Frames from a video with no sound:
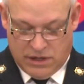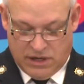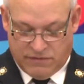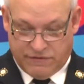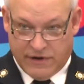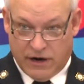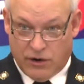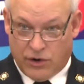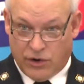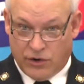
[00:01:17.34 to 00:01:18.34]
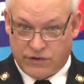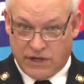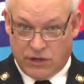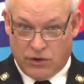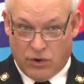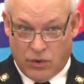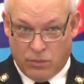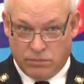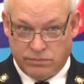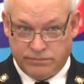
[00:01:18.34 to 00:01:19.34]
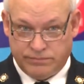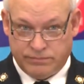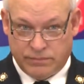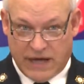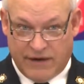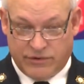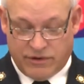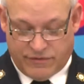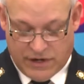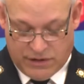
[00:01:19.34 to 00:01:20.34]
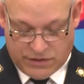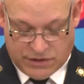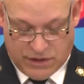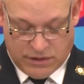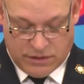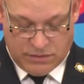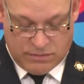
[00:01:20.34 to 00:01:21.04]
if a fire occurs in your home after the fire has started.